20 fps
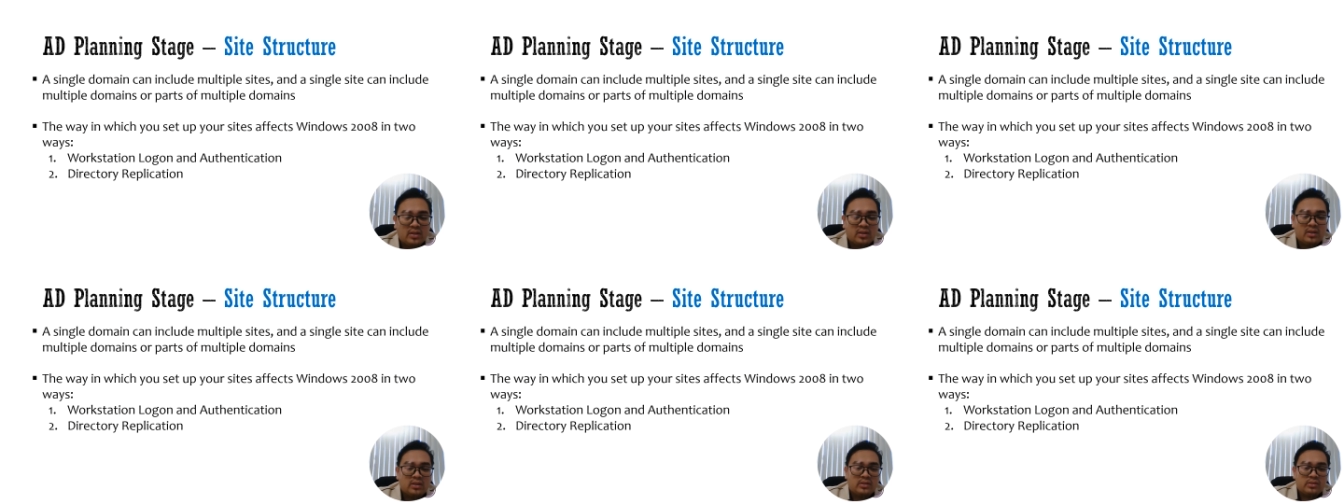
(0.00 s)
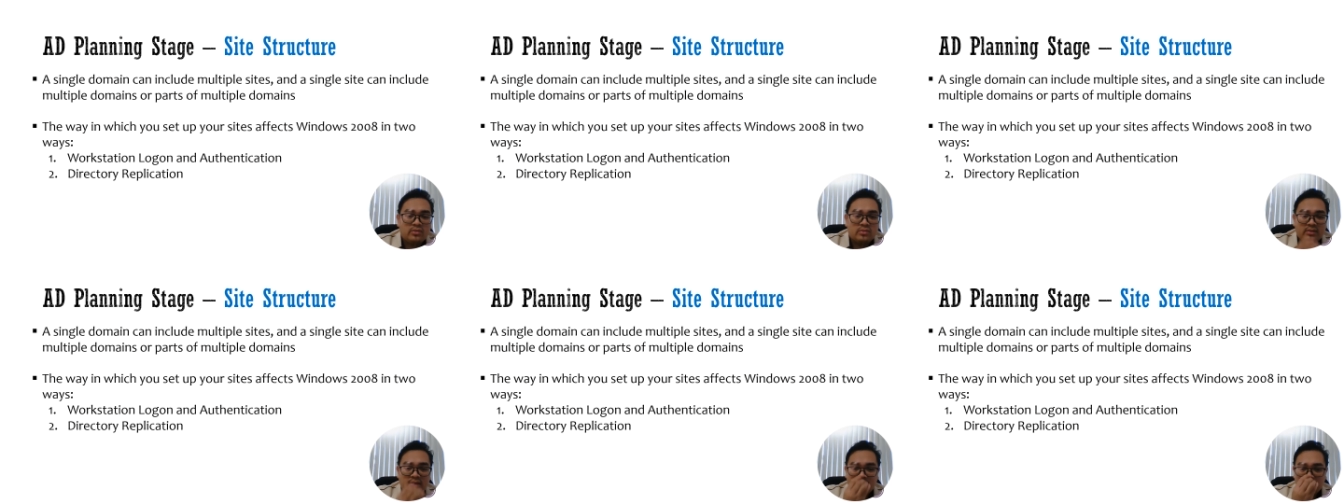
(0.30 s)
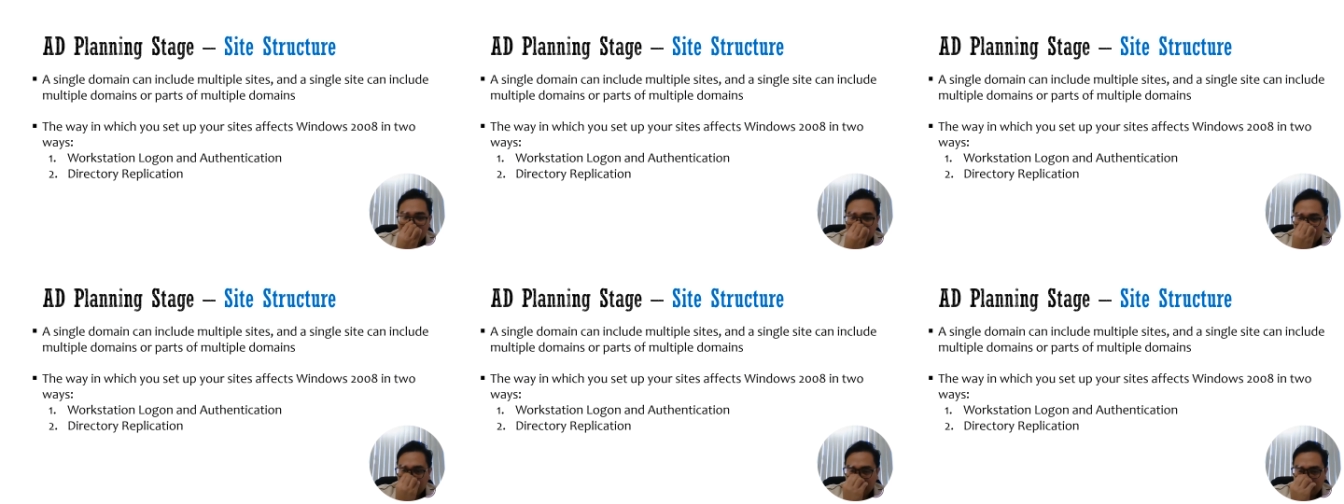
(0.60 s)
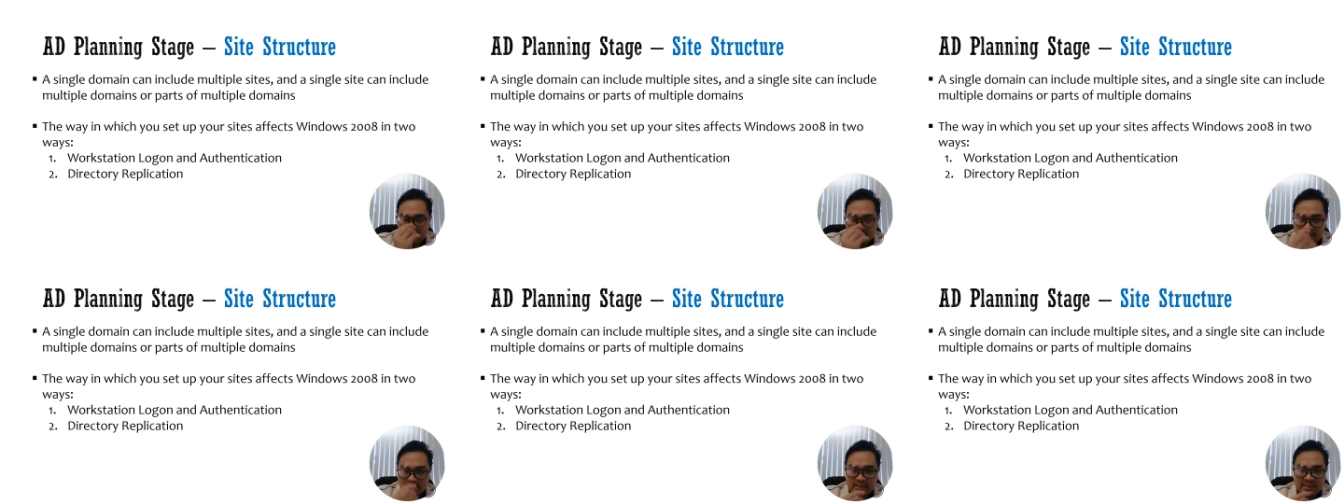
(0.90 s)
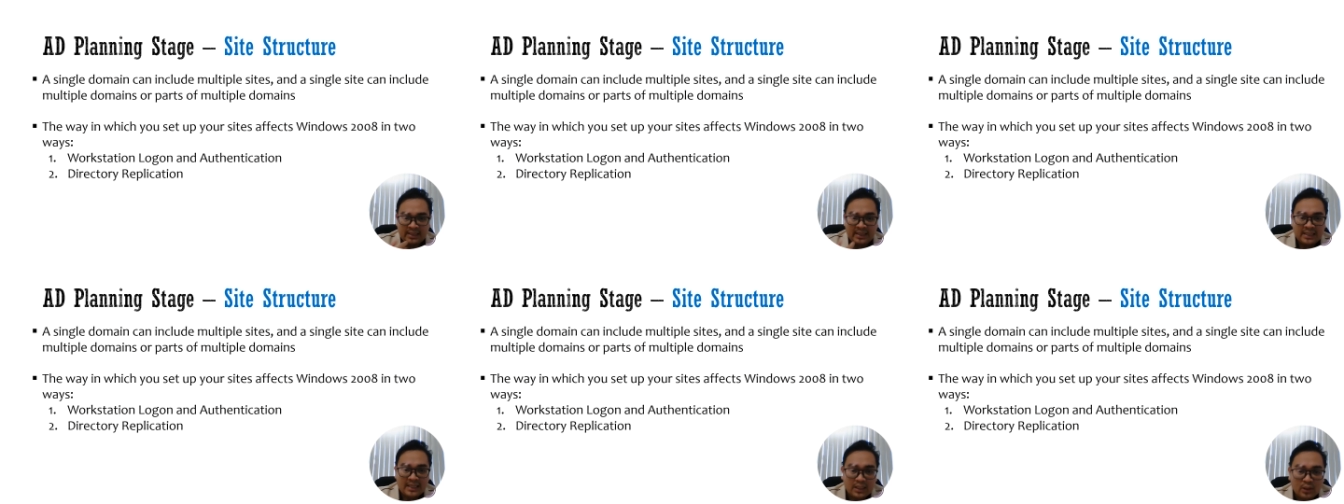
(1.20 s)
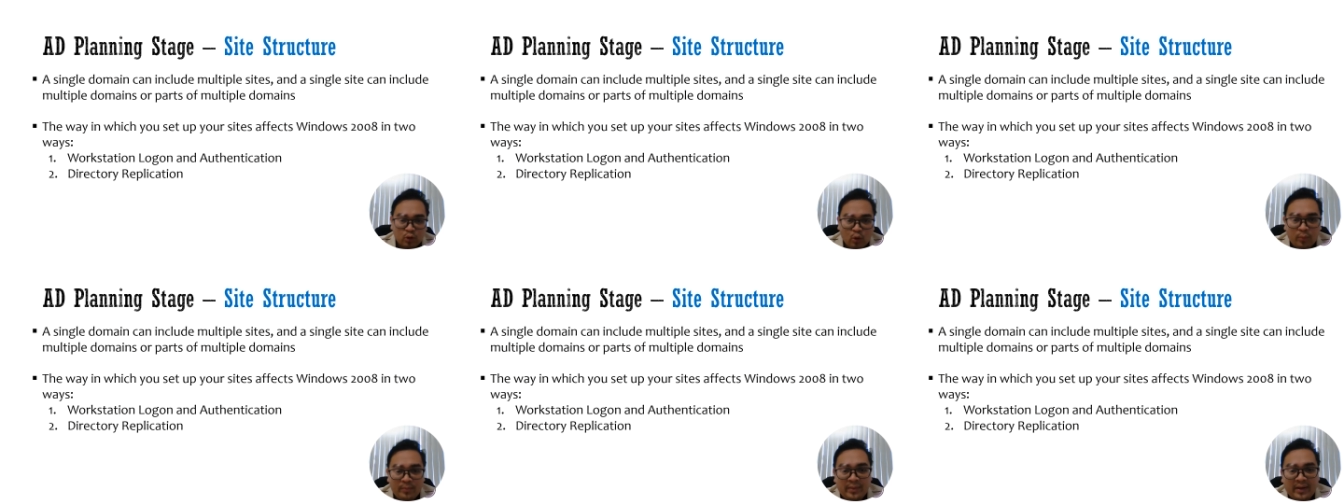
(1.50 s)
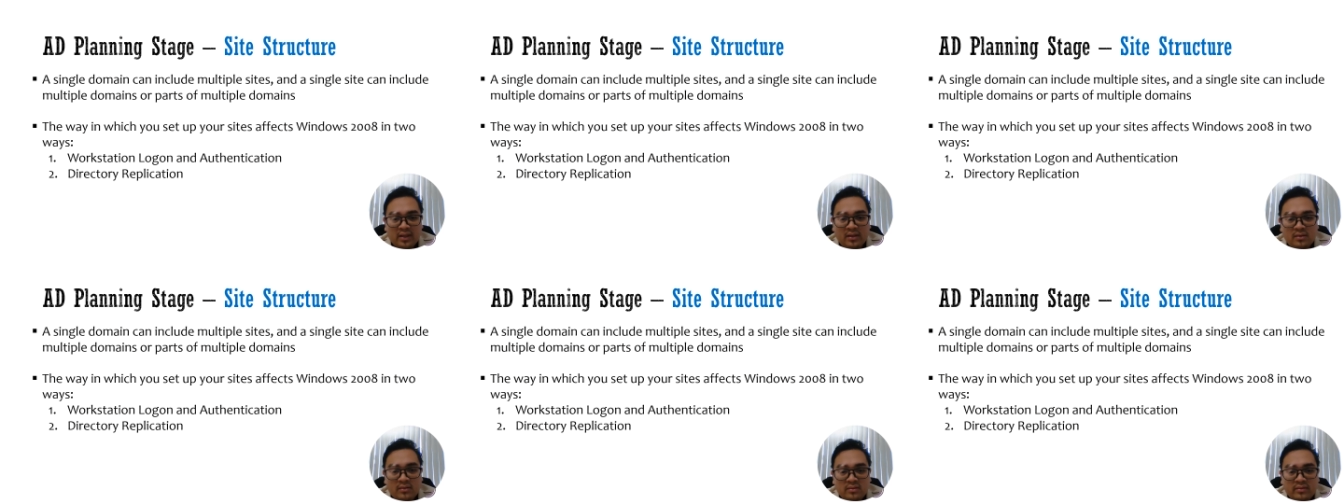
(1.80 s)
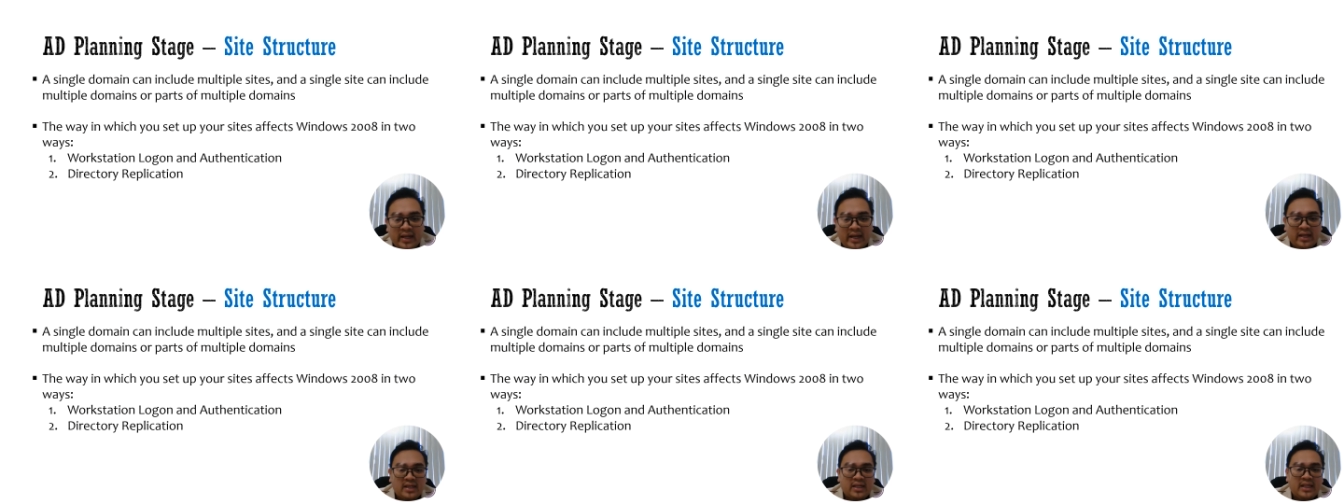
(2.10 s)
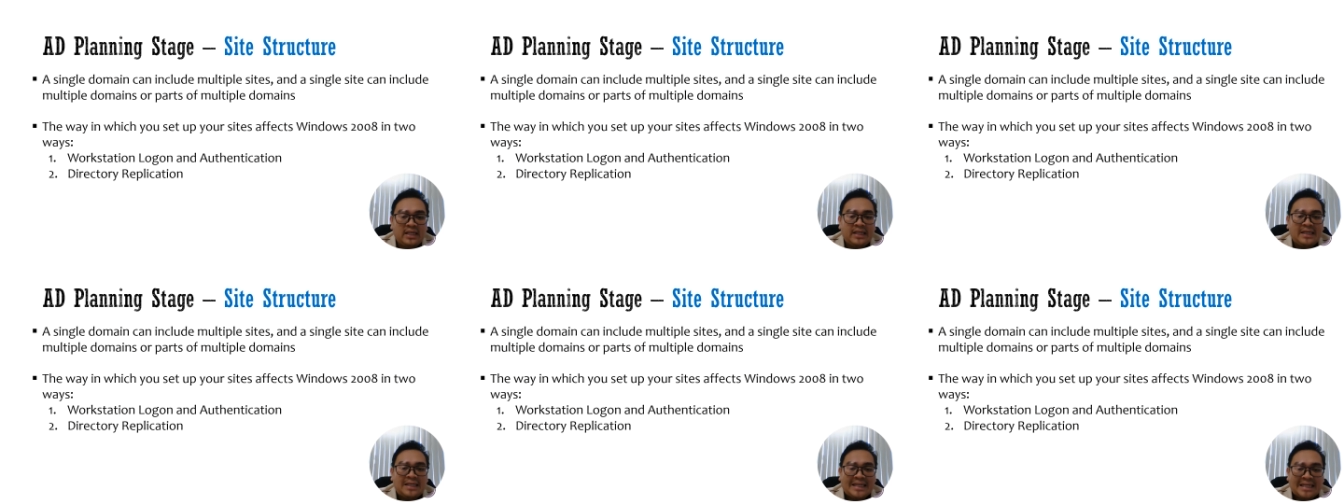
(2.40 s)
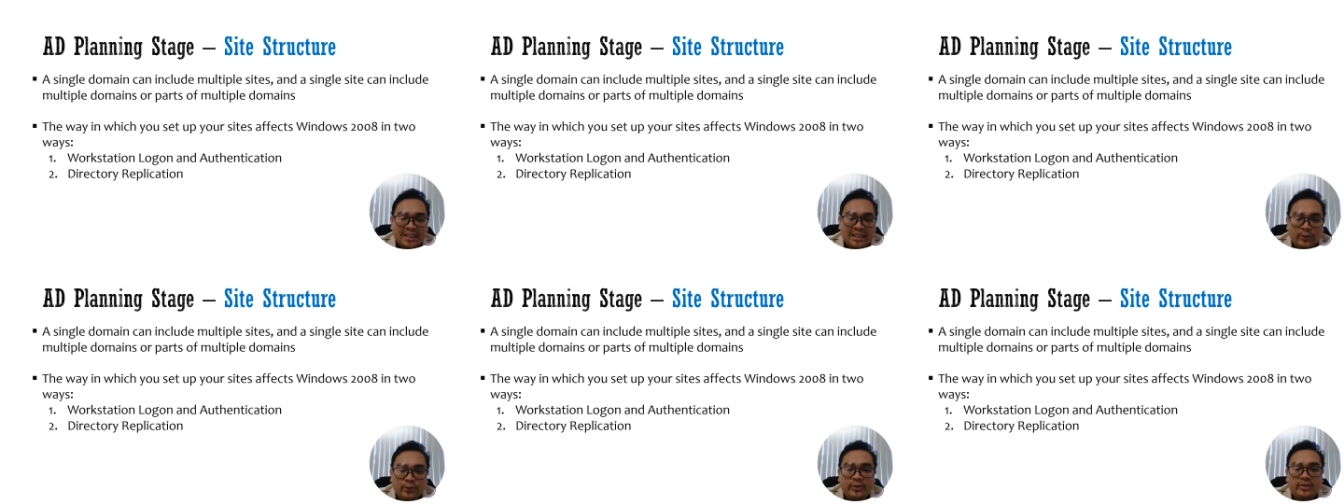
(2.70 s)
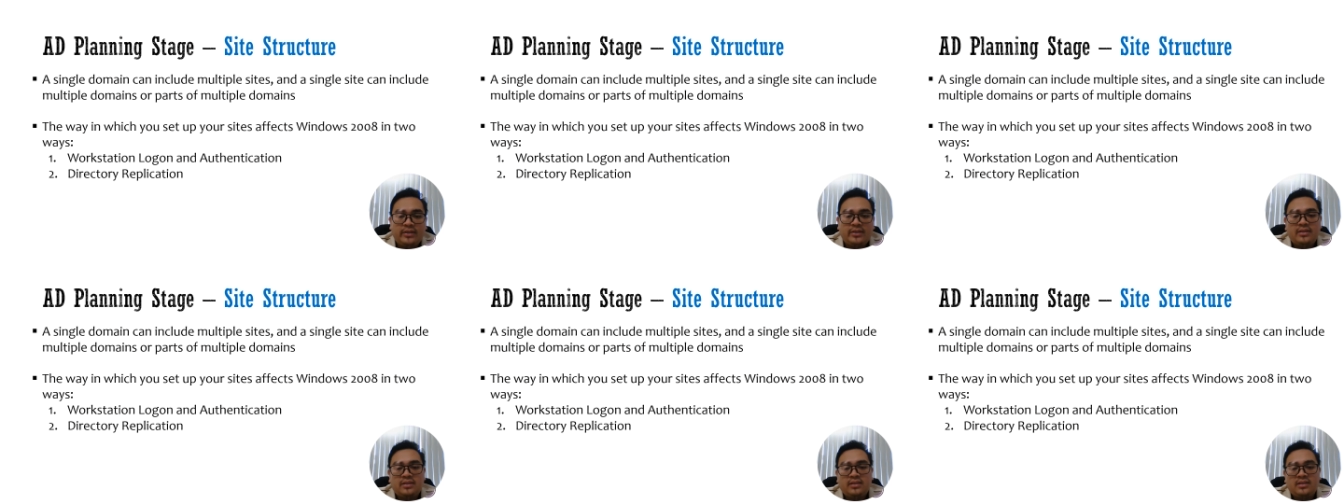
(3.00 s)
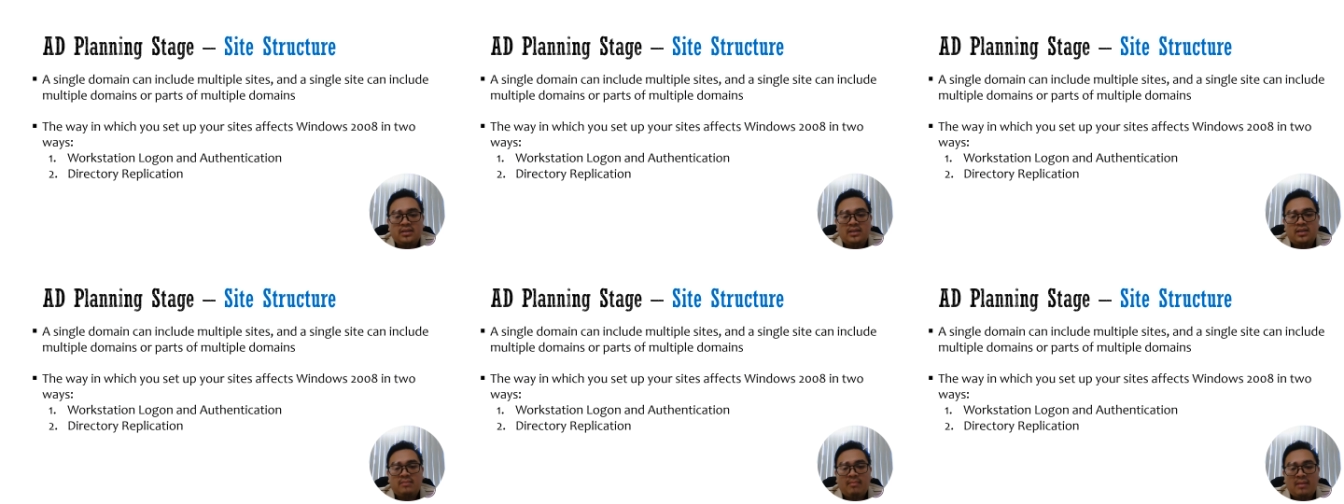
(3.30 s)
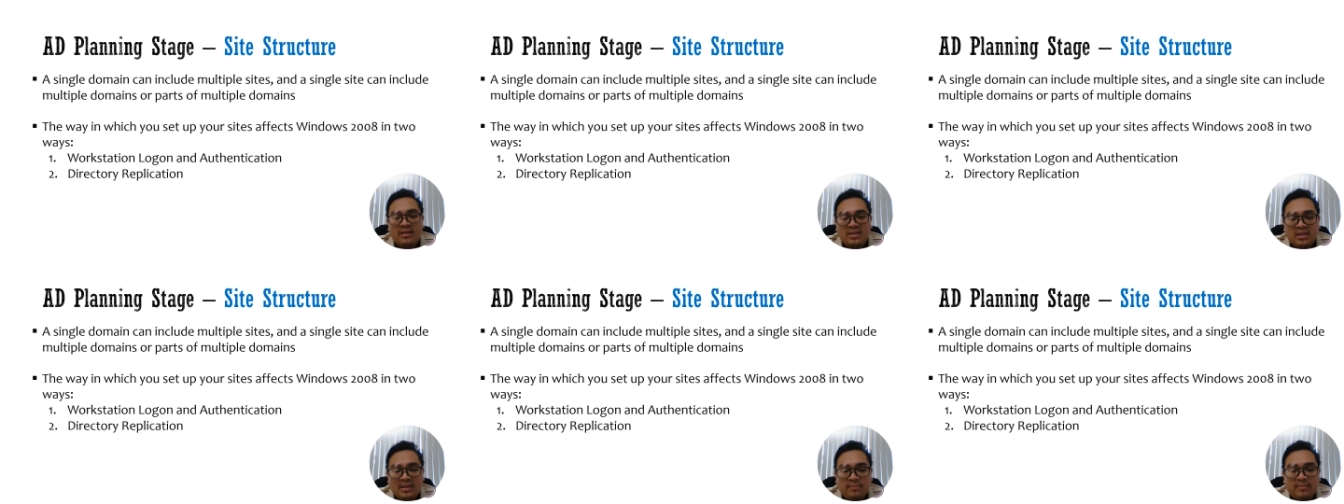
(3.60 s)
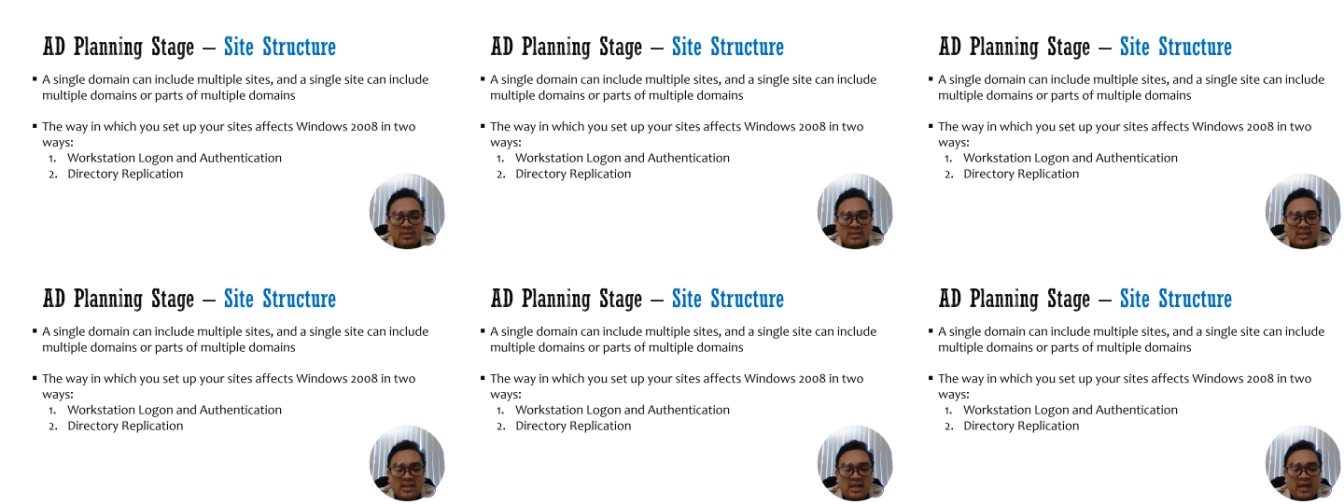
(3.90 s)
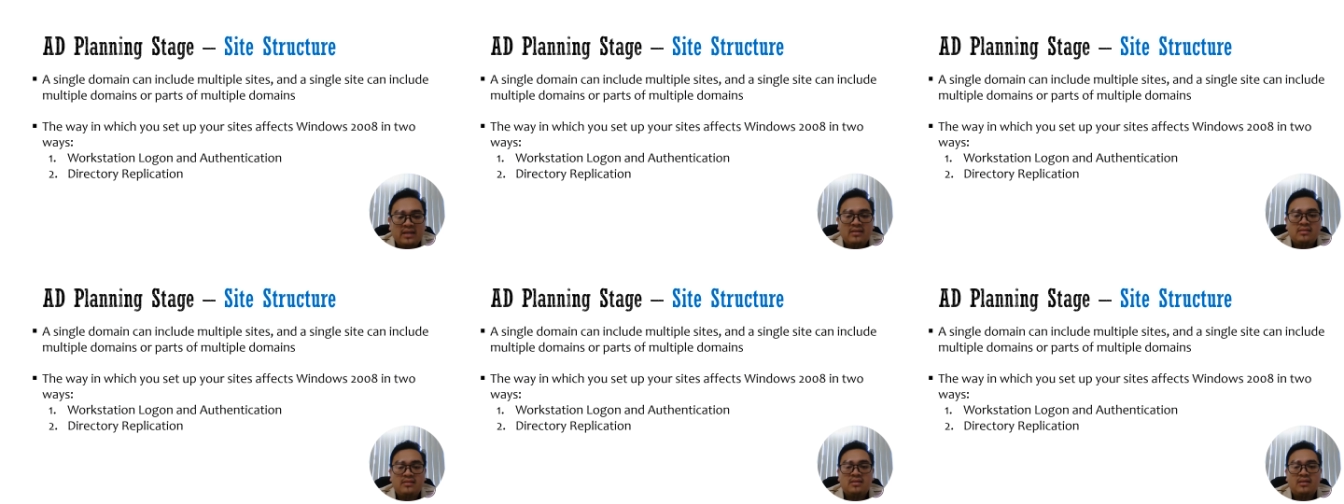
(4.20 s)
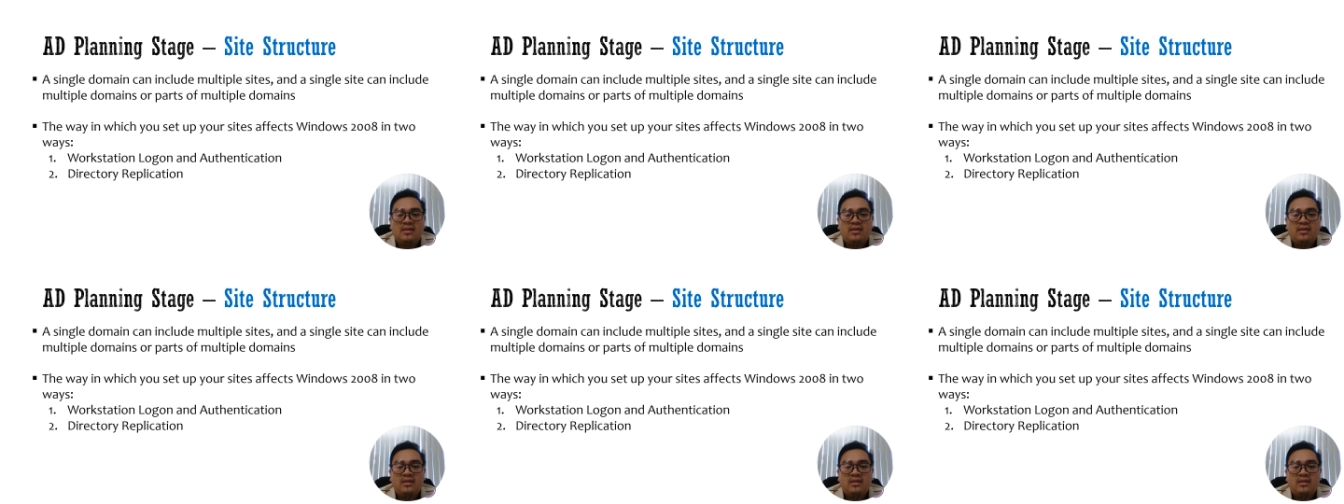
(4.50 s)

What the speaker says: So site structure is a single domain that include multiple sites.